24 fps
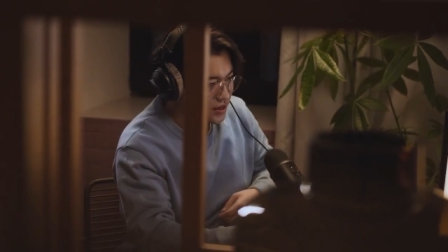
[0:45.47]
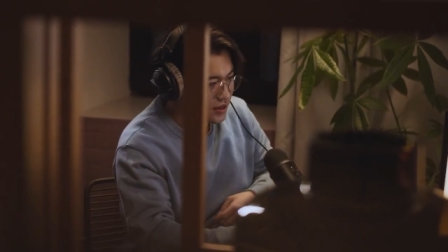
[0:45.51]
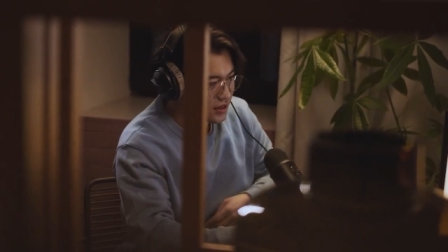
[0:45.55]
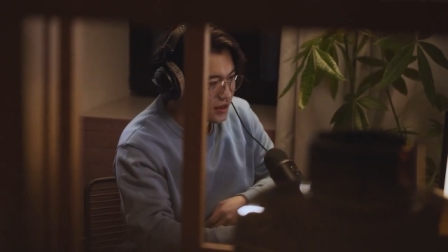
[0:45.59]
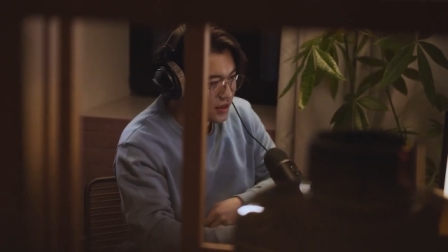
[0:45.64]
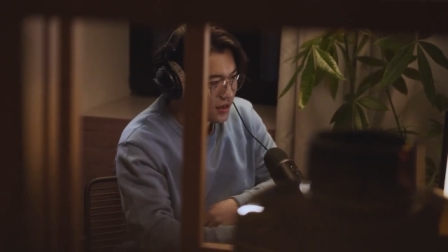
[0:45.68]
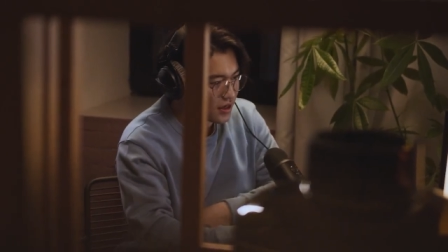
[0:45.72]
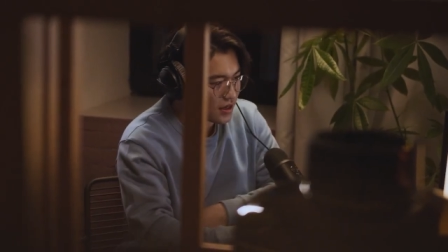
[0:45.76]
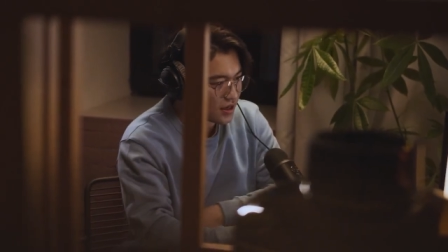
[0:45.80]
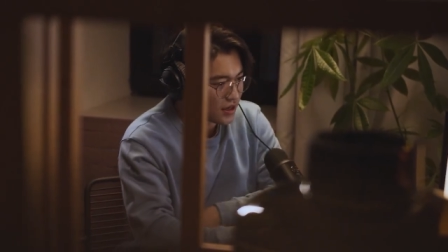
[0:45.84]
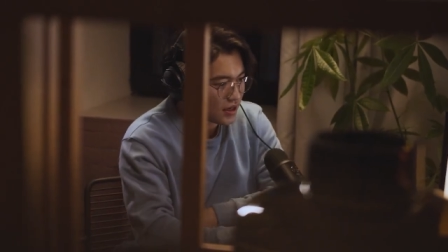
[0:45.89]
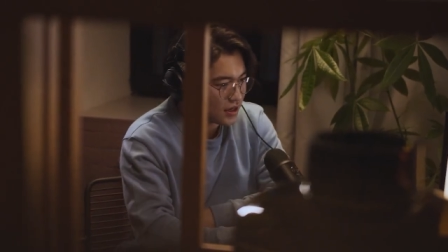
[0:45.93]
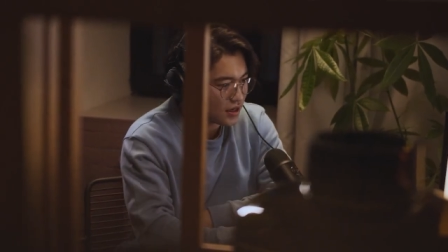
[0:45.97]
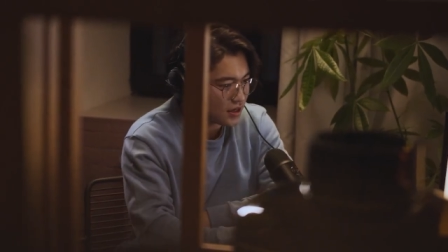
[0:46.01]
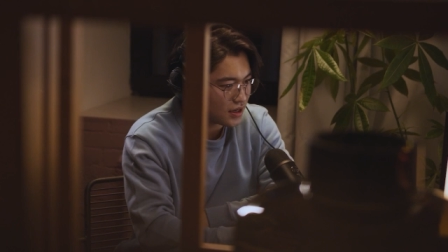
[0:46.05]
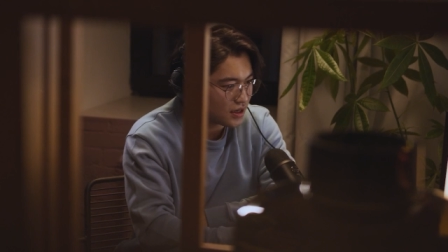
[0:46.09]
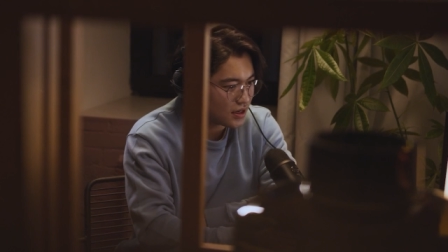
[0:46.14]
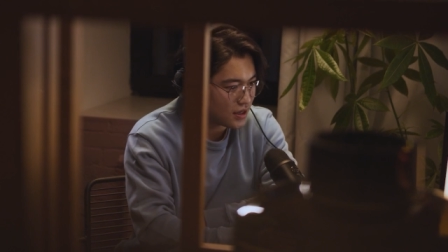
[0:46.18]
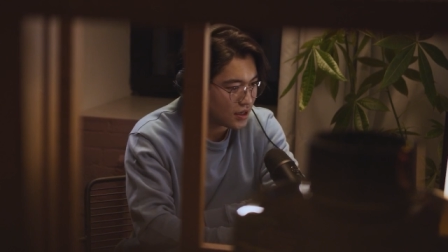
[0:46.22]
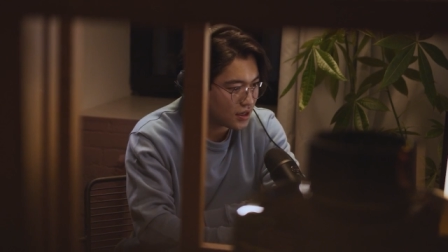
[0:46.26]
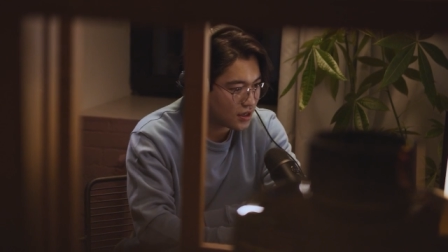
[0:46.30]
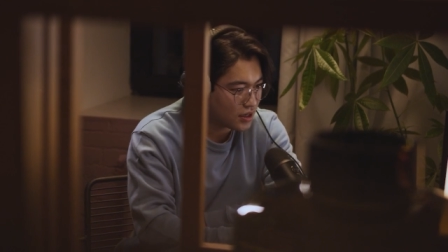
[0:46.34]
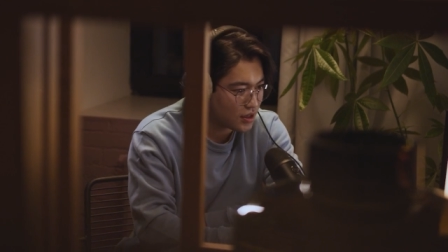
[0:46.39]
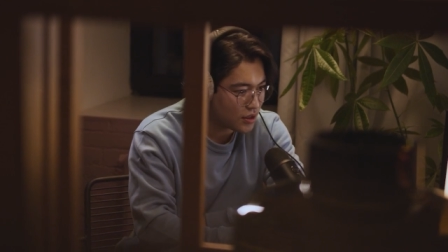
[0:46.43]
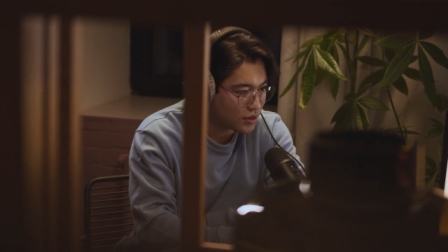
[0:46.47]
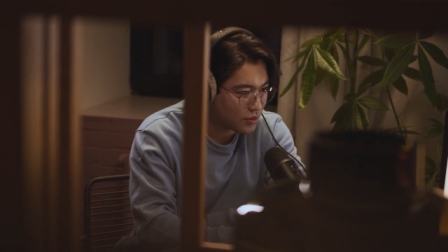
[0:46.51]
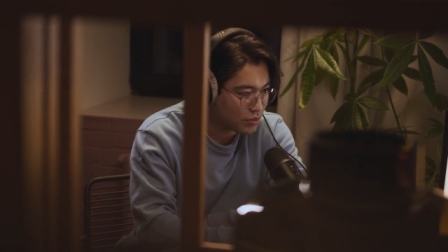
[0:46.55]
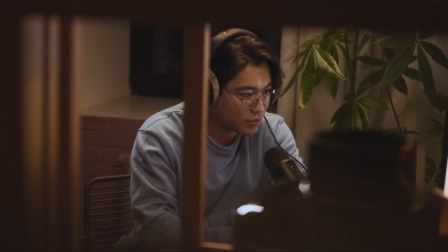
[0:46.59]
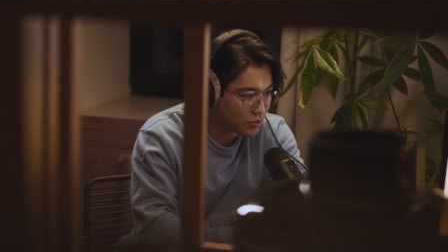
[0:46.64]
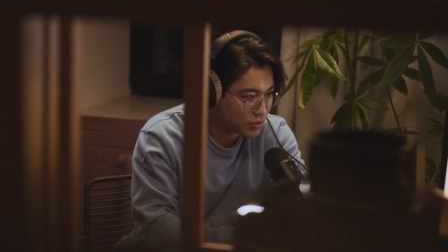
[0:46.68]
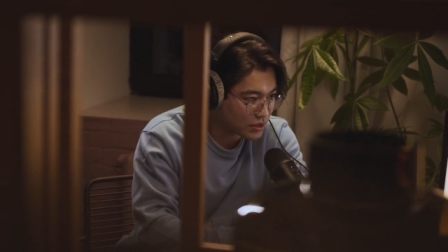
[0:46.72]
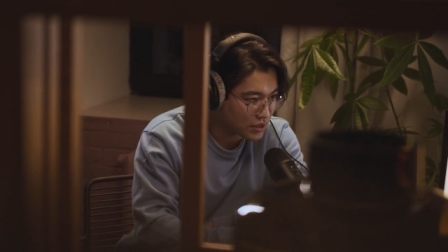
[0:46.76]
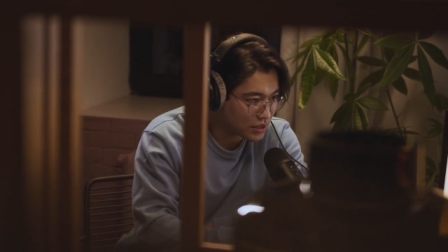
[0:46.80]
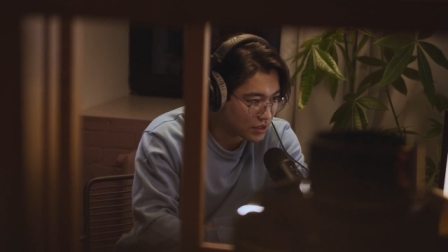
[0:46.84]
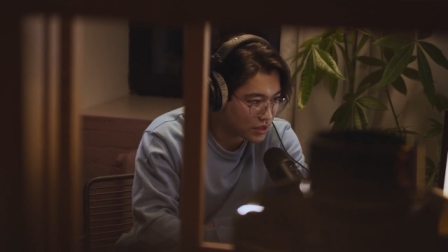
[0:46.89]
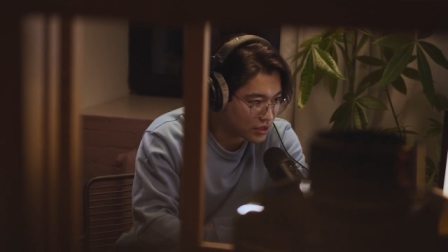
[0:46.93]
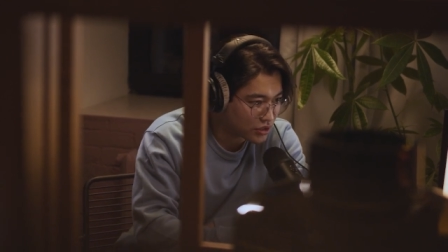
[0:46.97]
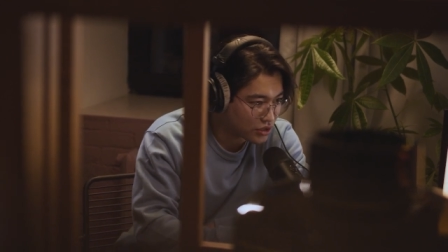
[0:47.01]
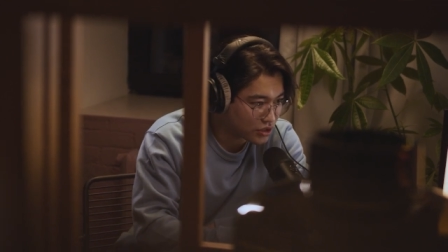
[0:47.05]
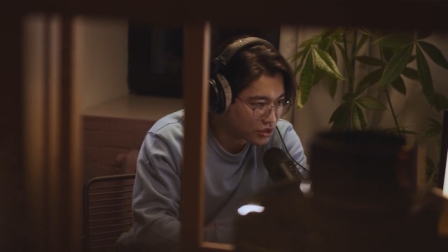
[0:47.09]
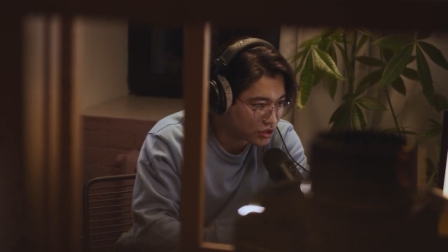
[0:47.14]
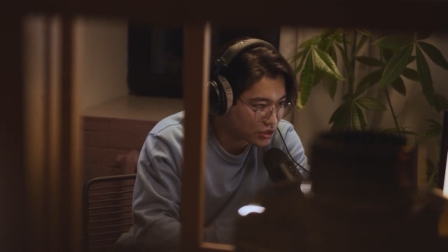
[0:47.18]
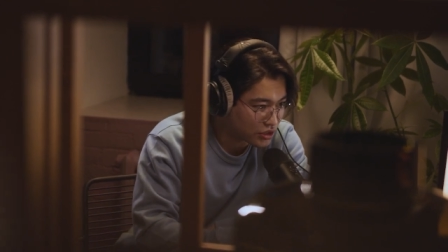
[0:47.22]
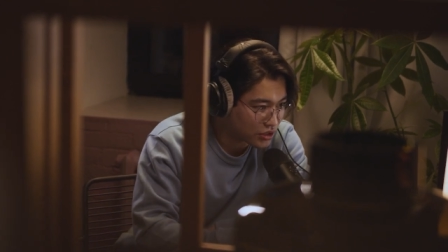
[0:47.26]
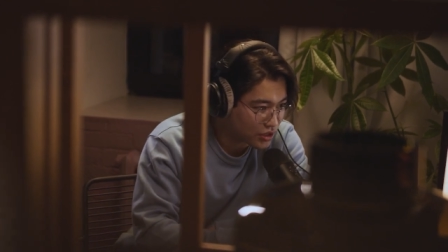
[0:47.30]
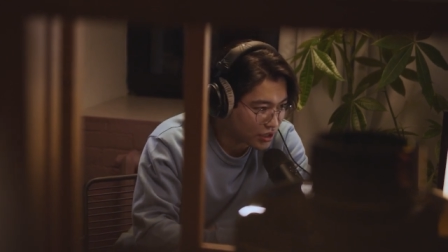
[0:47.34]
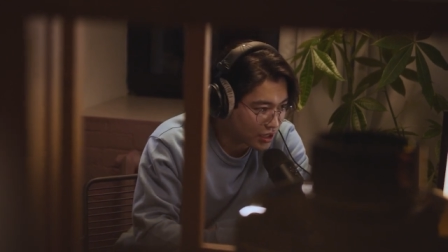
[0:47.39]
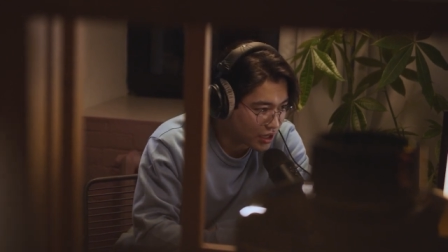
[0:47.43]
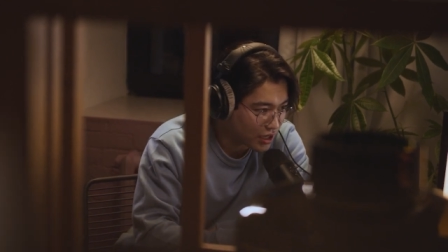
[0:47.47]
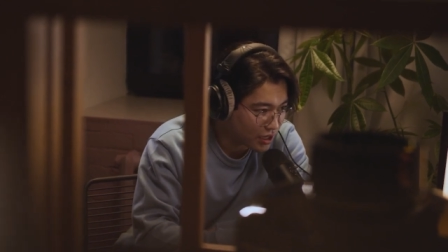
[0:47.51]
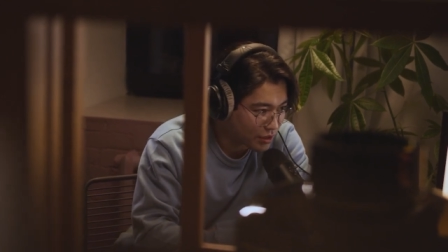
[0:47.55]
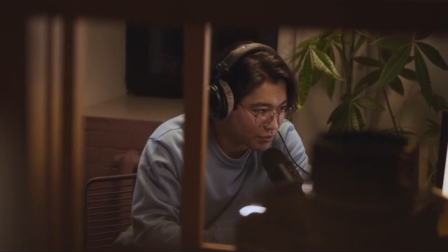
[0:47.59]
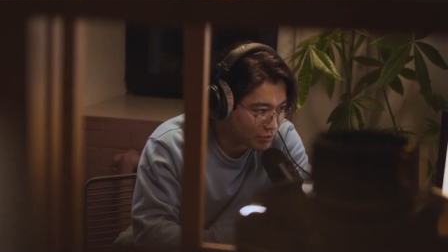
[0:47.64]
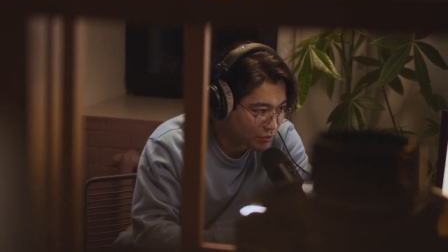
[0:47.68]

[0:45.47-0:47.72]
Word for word: presence, and be able to spend your